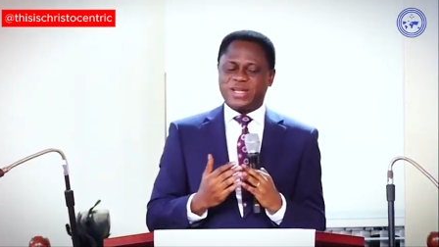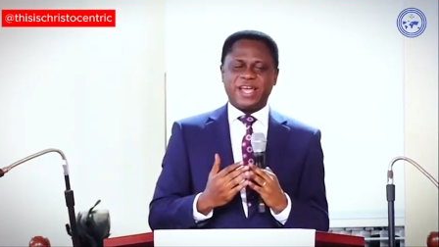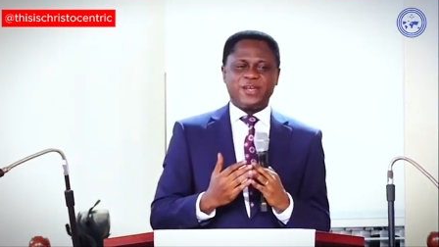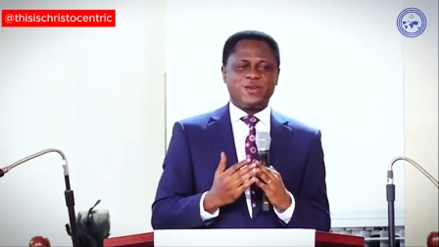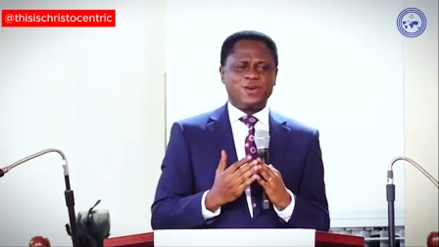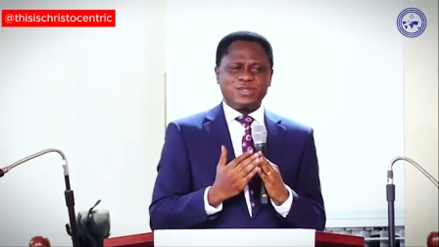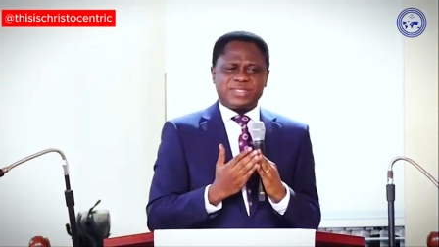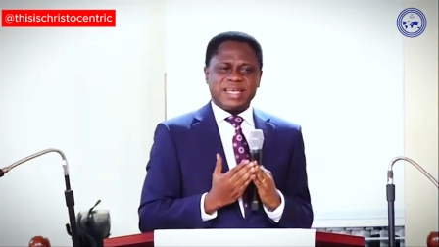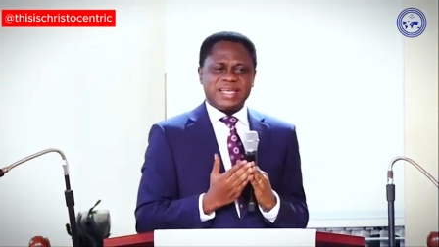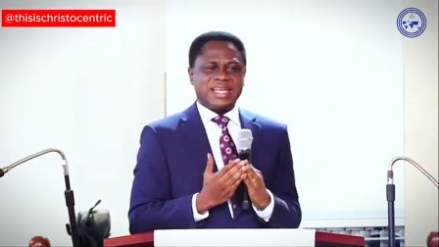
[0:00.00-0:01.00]
that you don't
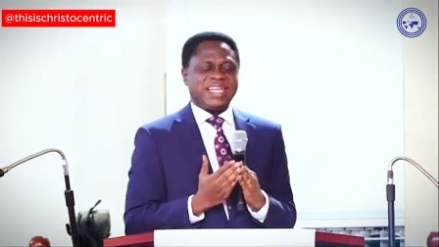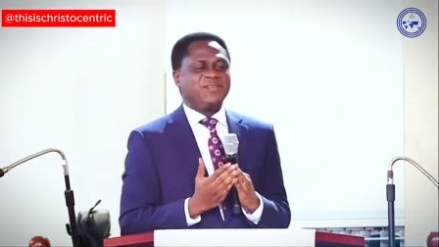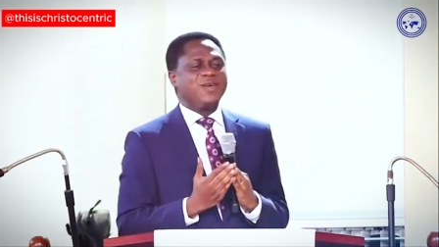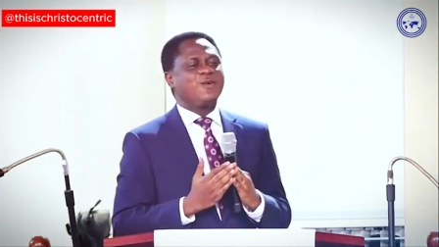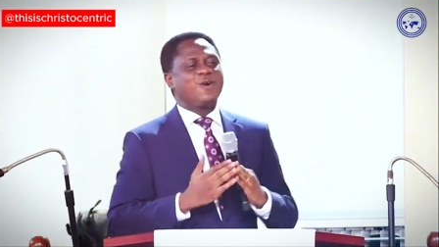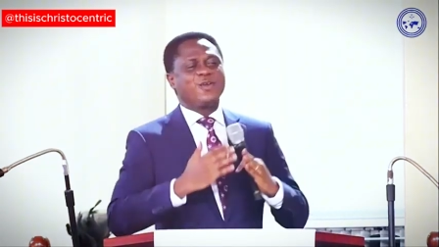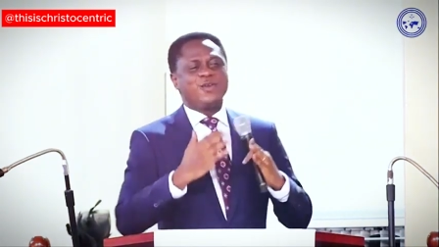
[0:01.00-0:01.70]
say that even God